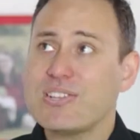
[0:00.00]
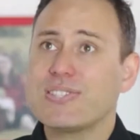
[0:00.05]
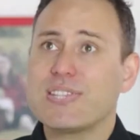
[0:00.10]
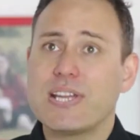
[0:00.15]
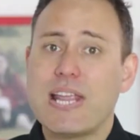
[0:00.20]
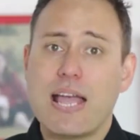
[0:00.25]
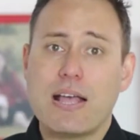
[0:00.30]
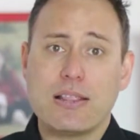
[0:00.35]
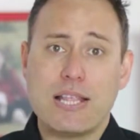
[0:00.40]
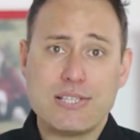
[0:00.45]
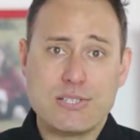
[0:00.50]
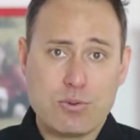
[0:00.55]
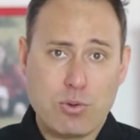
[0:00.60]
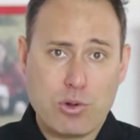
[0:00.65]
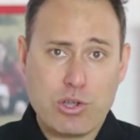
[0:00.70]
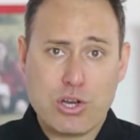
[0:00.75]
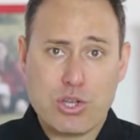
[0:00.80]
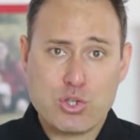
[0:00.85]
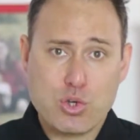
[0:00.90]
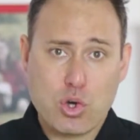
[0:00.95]
So now, I'm
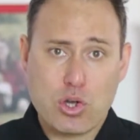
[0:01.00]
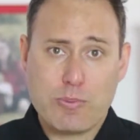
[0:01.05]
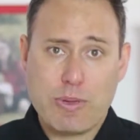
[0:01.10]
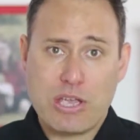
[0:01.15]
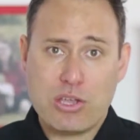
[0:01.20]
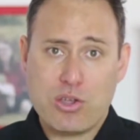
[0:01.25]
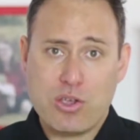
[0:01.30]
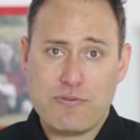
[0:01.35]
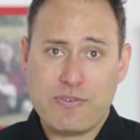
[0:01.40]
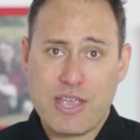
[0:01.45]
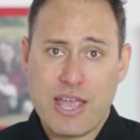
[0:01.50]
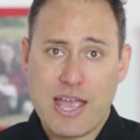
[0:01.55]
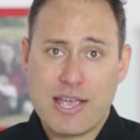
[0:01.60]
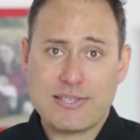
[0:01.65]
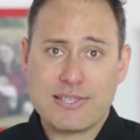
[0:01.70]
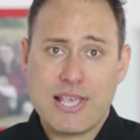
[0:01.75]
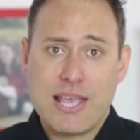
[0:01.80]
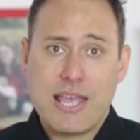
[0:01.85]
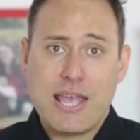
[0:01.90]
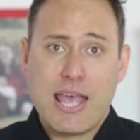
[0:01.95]
going to talk about
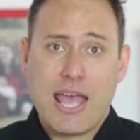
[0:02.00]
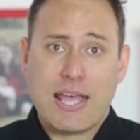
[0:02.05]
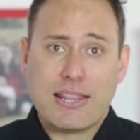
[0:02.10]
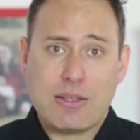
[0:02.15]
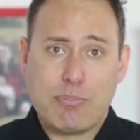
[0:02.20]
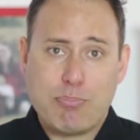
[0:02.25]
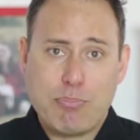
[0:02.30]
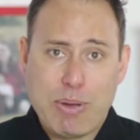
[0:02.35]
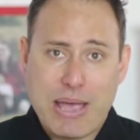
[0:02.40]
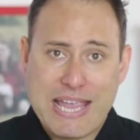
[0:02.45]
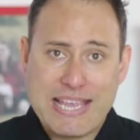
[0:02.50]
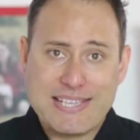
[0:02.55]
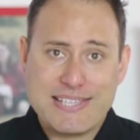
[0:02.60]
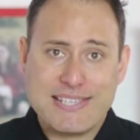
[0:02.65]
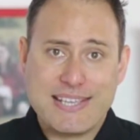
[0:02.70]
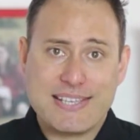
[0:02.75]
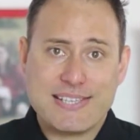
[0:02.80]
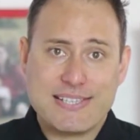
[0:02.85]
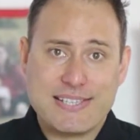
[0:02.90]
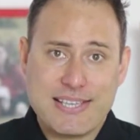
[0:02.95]
UVAs and the
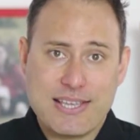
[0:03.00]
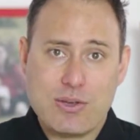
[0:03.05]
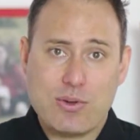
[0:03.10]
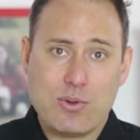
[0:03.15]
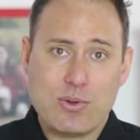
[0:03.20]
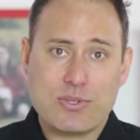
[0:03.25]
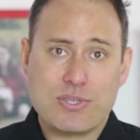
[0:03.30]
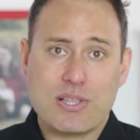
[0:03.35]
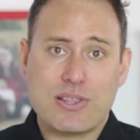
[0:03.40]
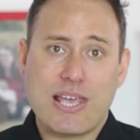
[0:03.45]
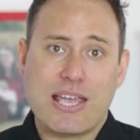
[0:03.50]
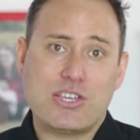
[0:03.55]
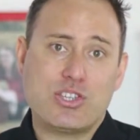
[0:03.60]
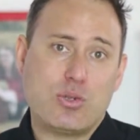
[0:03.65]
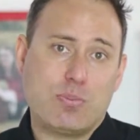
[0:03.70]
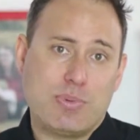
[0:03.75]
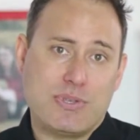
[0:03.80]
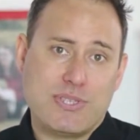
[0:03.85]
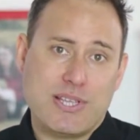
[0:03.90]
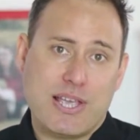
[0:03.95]
basic skills that they
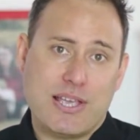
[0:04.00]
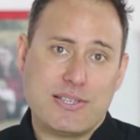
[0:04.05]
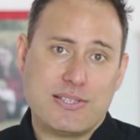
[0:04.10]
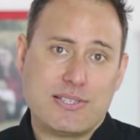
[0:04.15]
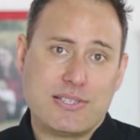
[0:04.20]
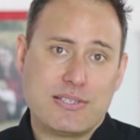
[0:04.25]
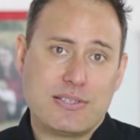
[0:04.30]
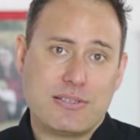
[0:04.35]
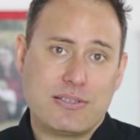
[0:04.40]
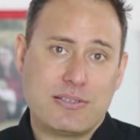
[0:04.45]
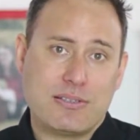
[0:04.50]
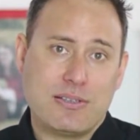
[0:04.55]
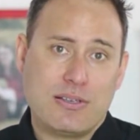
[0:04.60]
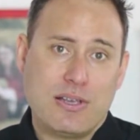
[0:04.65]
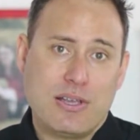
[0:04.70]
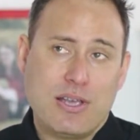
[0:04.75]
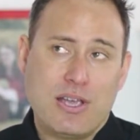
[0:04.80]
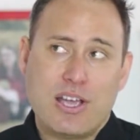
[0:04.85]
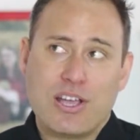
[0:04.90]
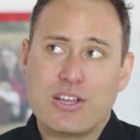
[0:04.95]
should possess.
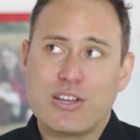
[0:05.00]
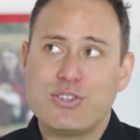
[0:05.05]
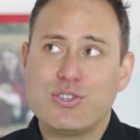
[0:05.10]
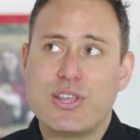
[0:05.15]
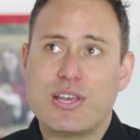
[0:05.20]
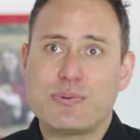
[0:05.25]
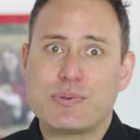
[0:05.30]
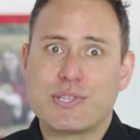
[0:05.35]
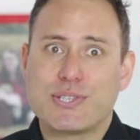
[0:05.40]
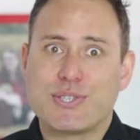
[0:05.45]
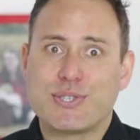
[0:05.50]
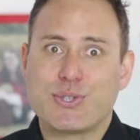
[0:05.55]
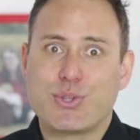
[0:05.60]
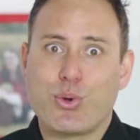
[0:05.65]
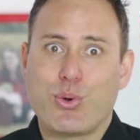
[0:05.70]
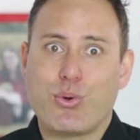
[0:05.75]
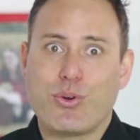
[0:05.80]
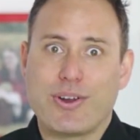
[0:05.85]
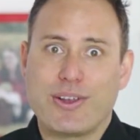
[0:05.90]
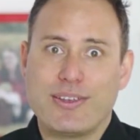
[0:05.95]
I'm going to do that with a
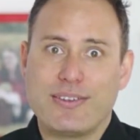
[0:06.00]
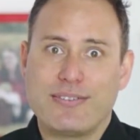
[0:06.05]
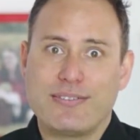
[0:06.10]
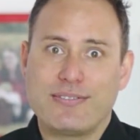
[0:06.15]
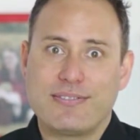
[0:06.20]
story.